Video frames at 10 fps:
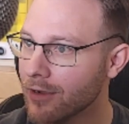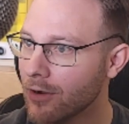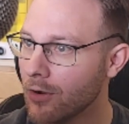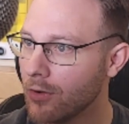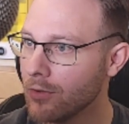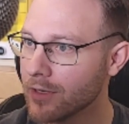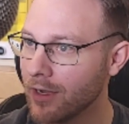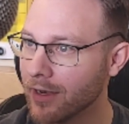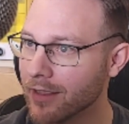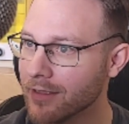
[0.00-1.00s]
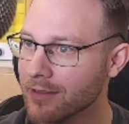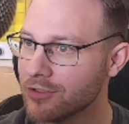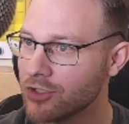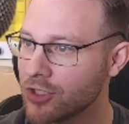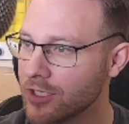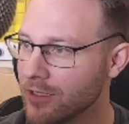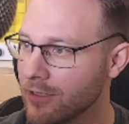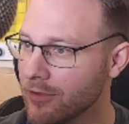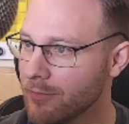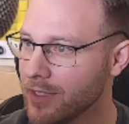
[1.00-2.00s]
Hold on.
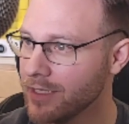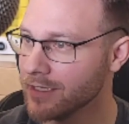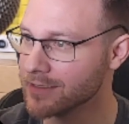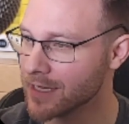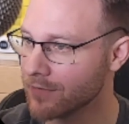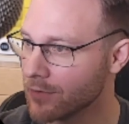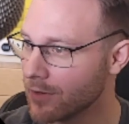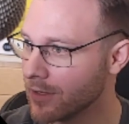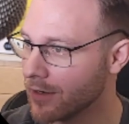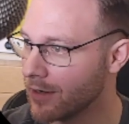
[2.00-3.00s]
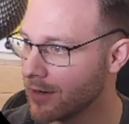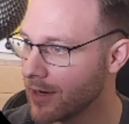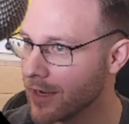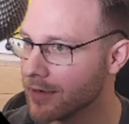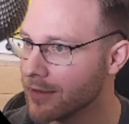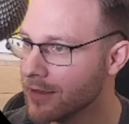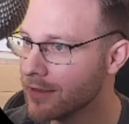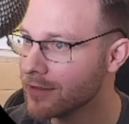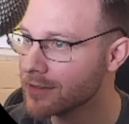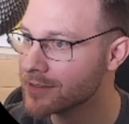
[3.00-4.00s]
Chill the beans, everyone. All right.
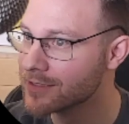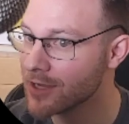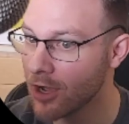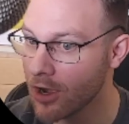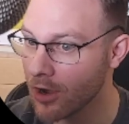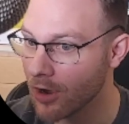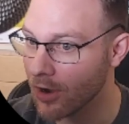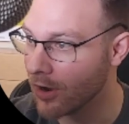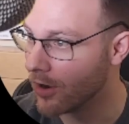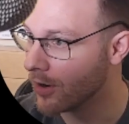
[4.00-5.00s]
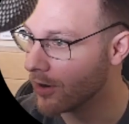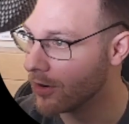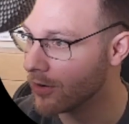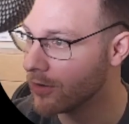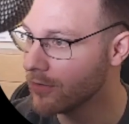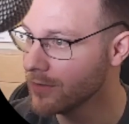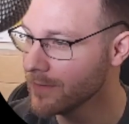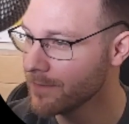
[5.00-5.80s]
So